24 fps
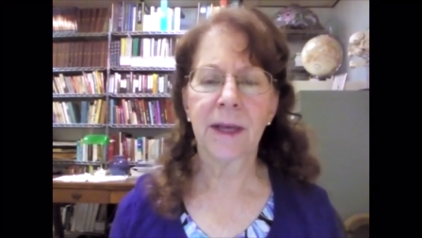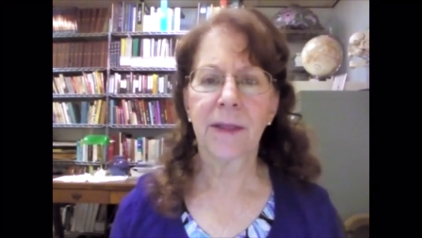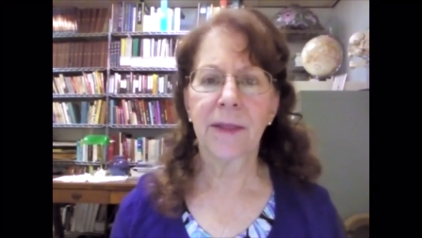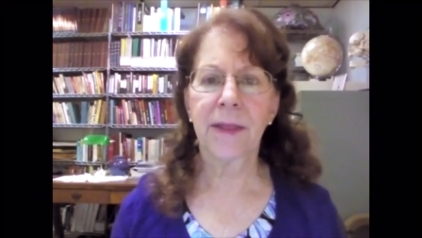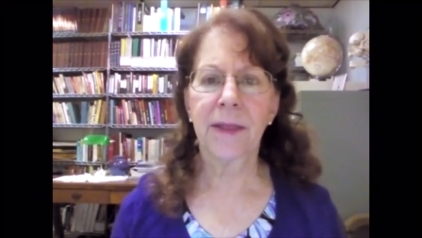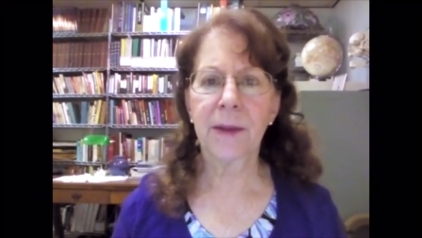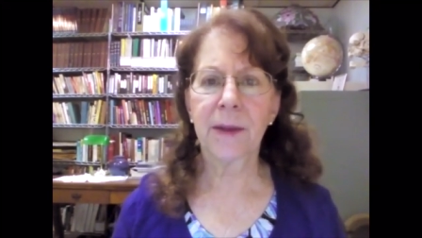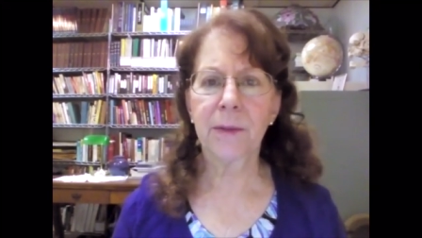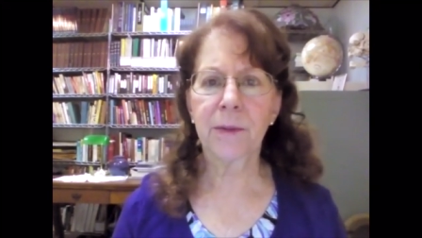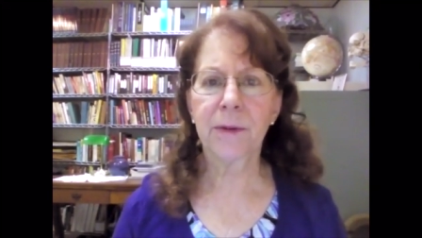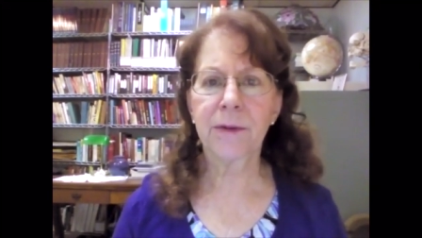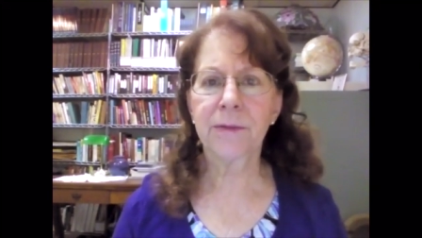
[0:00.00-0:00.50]

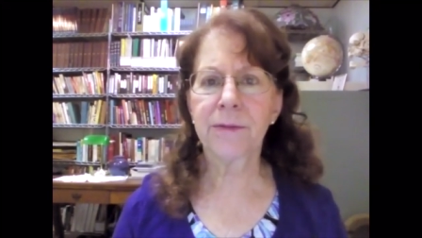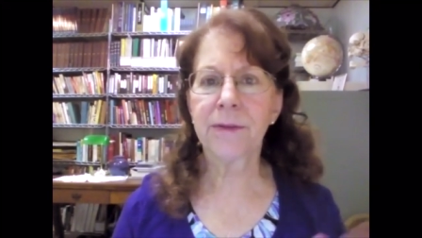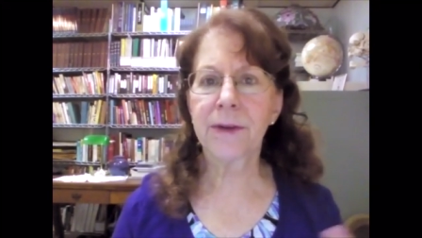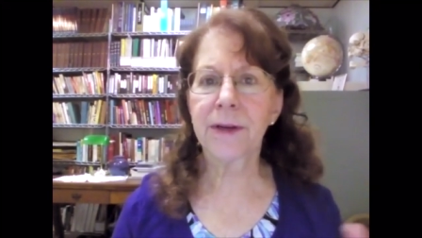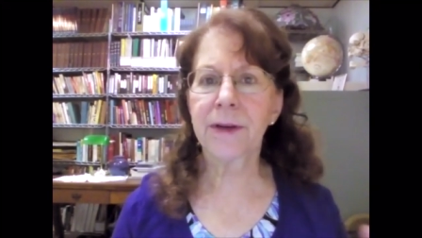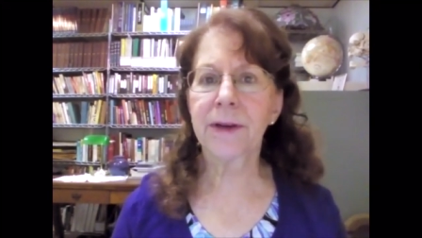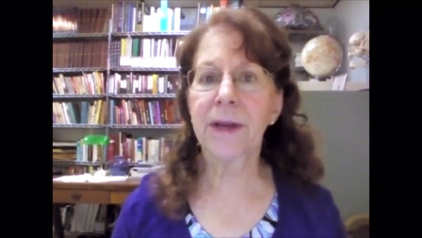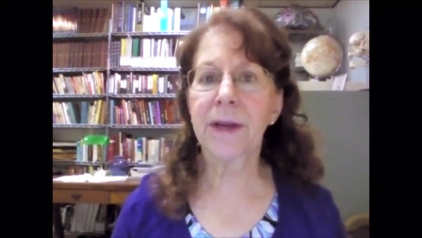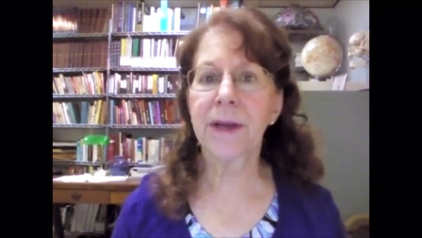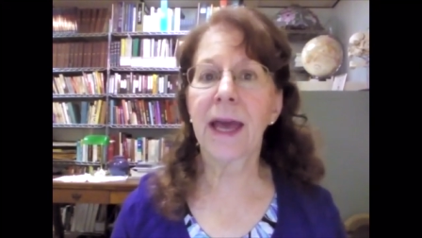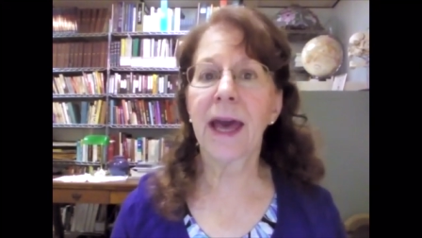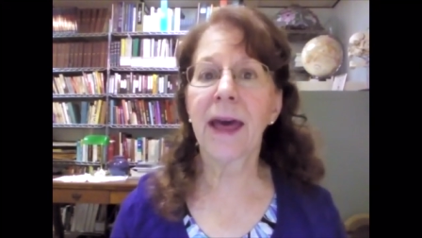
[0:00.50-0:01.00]
They were
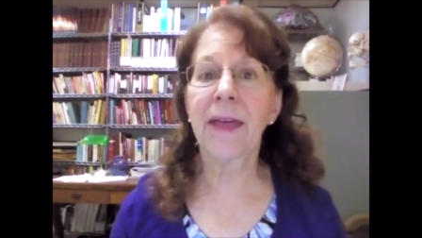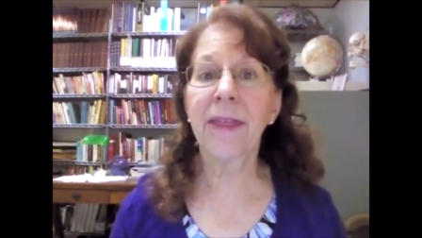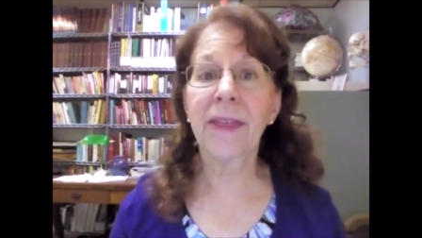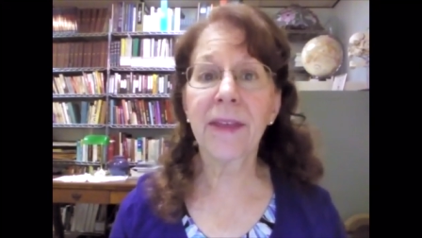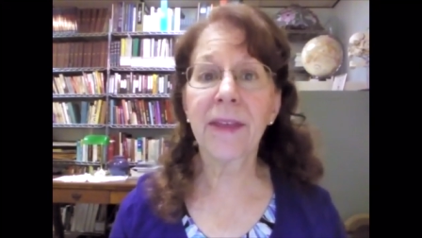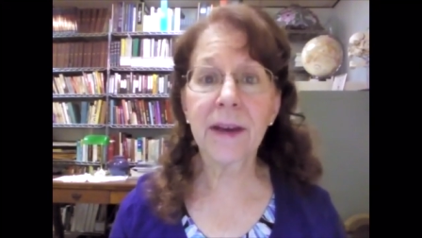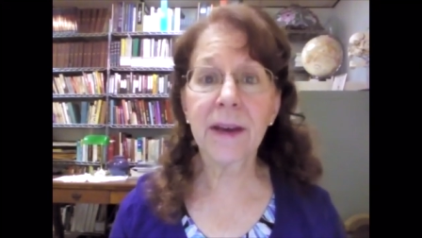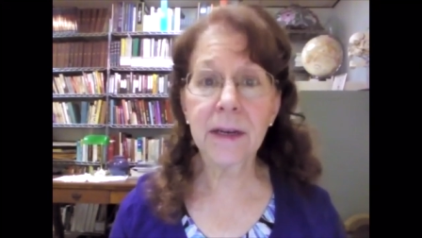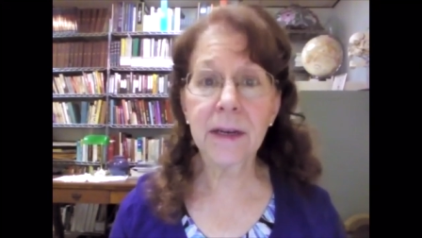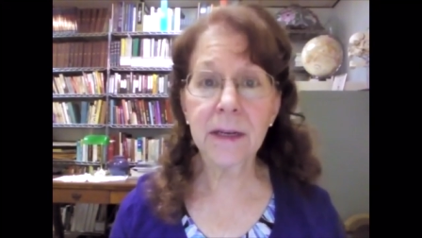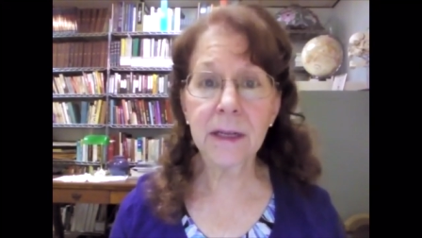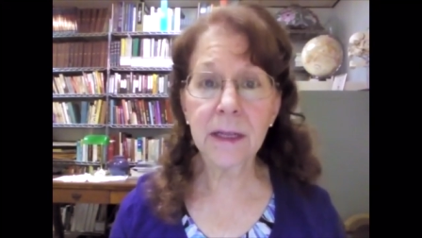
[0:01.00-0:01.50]
very
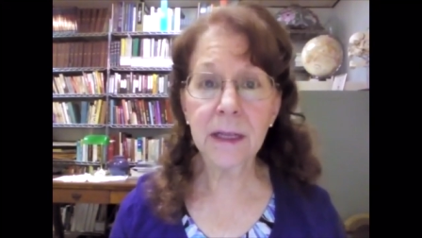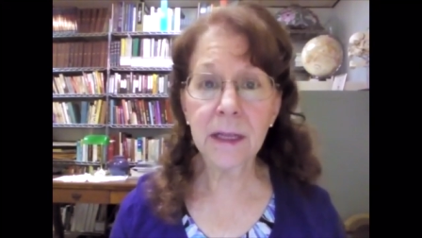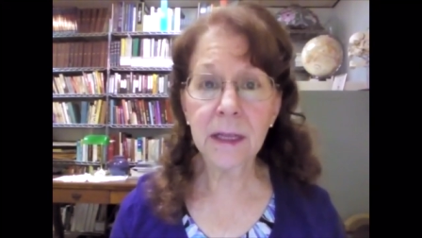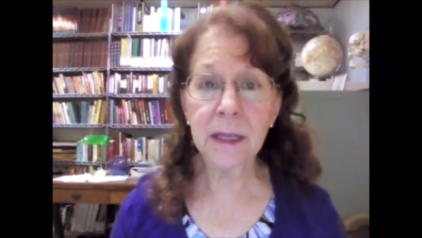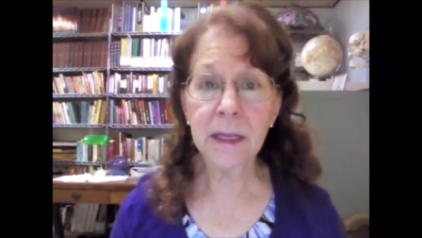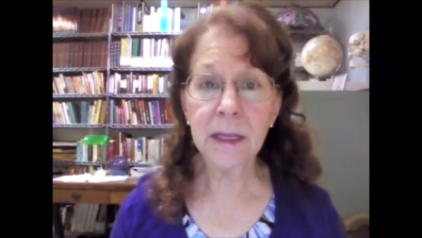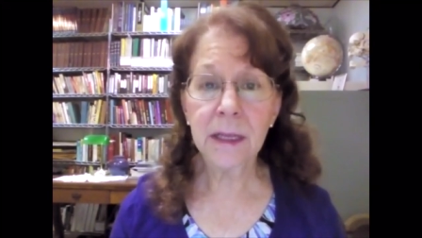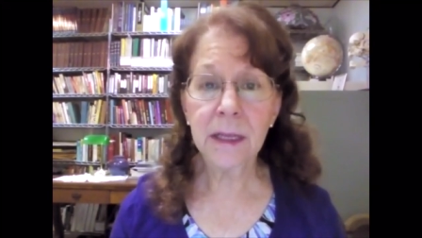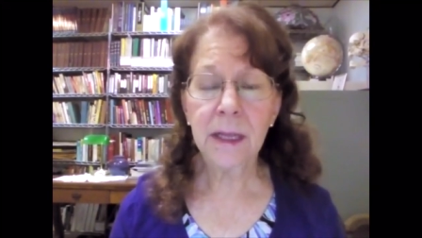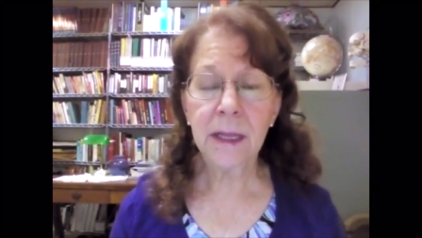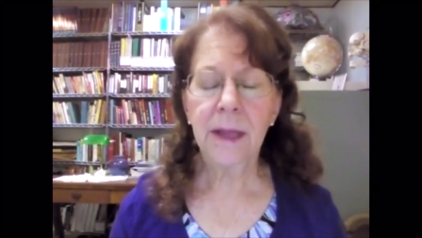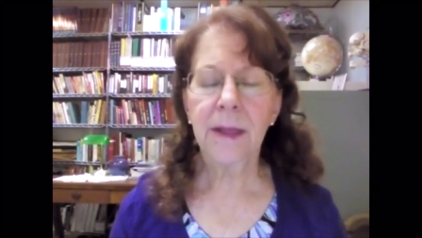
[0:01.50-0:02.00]
ethical,
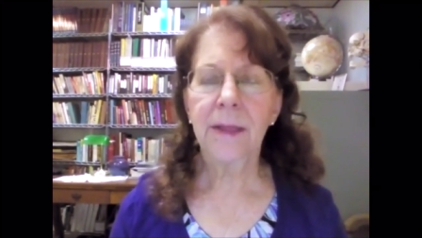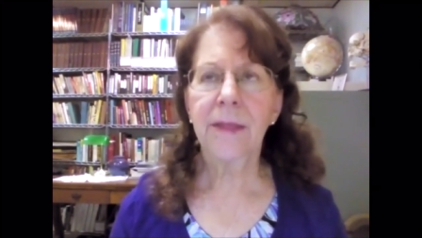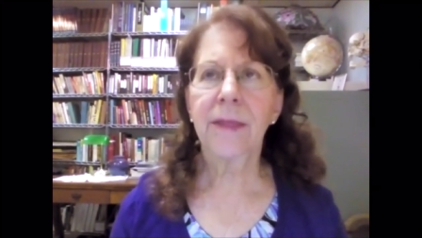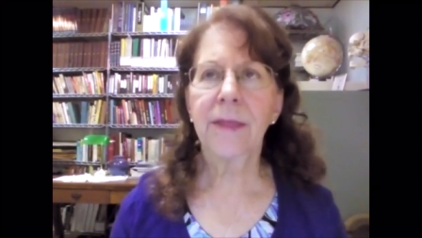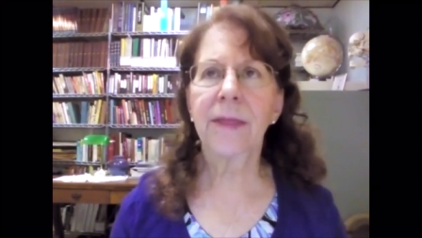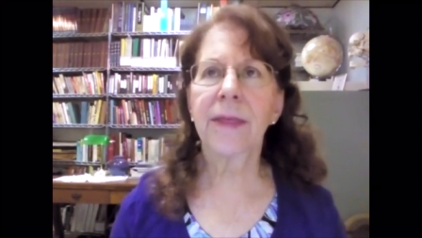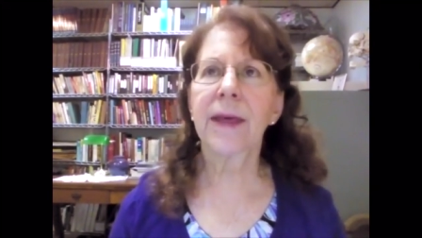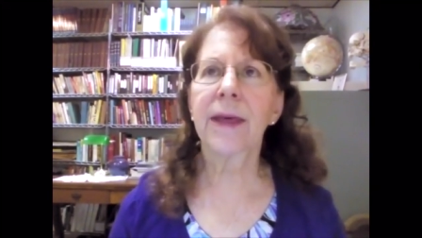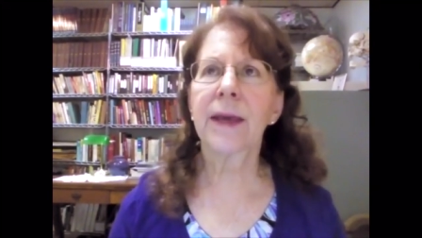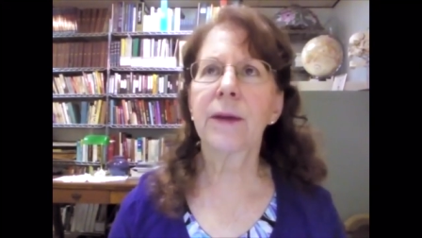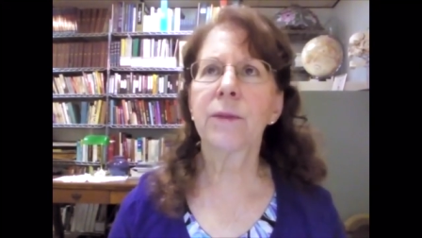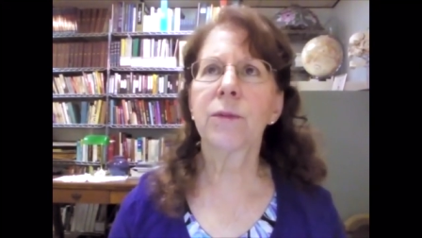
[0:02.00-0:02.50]
they